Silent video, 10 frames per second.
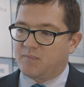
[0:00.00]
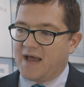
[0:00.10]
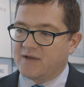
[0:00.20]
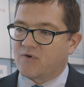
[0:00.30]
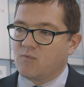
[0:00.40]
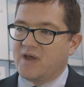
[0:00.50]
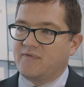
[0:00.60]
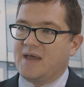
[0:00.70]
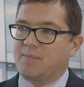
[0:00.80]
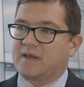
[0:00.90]
platform, we
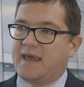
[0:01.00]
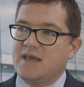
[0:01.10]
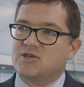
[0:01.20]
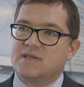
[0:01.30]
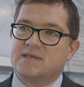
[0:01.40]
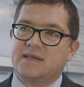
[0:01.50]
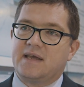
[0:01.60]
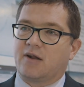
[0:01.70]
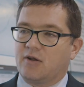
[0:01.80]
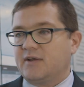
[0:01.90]
have the applications and
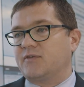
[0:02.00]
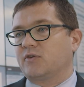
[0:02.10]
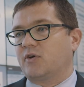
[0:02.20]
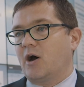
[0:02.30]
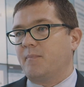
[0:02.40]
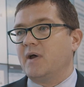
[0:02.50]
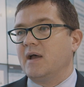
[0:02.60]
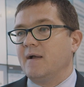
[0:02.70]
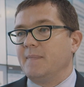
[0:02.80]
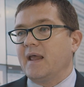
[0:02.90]
the analytics on top,
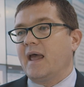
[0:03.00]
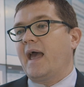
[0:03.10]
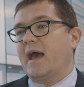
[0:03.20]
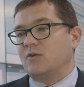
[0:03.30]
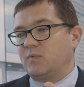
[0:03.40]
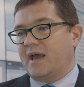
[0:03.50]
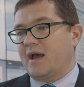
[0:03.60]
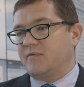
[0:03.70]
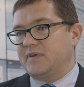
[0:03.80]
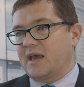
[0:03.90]
and we
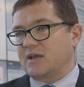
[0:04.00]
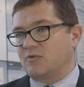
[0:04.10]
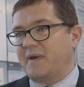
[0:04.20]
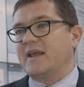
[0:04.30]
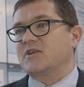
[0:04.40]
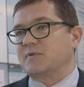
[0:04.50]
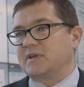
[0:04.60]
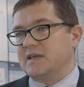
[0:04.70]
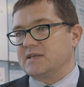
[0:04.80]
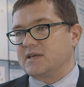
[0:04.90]
have the domain
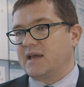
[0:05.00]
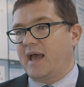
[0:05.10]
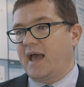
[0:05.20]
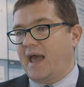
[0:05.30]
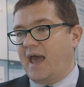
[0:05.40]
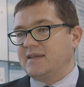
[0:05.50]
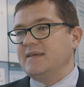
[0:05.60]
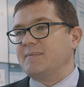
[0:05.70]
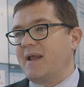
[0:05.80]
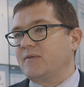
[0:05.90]
expertise. And
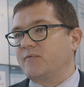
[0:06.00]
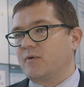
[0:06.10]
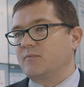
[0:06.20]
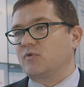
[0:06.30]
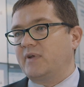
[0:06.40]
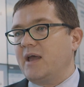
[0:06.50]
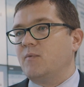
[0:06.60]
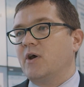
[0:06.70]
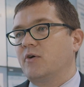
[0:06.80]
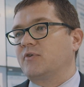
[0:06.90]
this platform today,
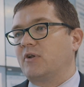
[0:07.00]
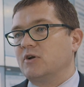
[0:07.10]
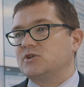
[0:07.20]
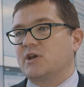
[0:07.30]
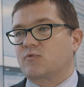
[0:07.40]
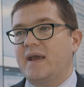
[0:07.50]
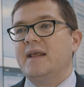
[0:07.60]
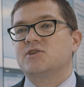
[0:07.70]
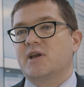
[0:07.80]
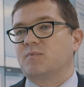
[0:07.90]
we're also launching
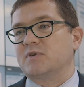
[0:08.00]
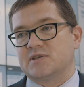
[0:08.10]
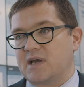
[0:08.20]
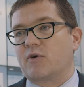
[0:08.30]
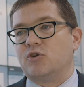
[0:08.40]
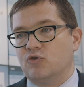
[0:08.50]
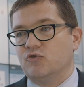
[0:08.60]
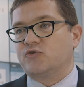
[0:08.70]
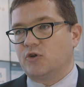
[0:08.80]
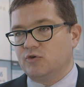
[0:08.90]
Radiogen, which is our
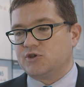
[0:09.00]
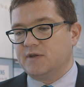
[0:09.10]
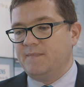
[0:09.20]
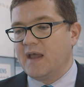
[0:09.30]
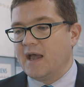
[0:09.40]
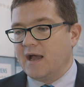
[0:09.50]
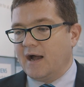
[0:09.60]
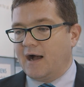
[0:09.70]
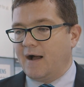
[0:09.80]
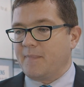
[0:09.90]
new solution
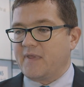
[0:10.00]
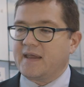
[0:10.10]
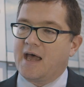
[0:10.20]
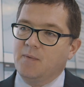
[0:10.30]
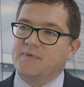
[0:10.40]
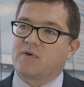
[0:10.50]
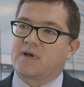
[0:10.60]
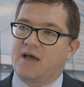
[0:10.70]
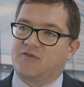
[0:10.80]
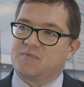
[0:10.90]
that helps our
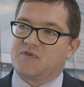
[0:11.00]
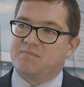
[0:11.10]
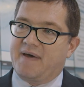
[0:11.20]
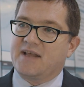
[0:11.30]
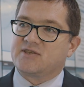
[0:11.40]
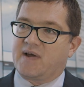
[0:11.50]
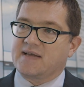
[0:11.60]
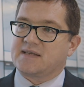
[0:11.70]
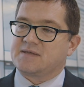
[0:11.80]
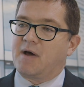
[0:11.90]
customers manage their
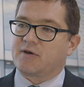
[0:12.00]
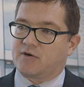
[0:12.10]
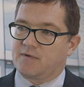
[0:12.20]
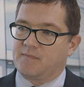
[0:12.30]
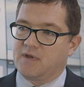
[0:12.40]
assets smarter.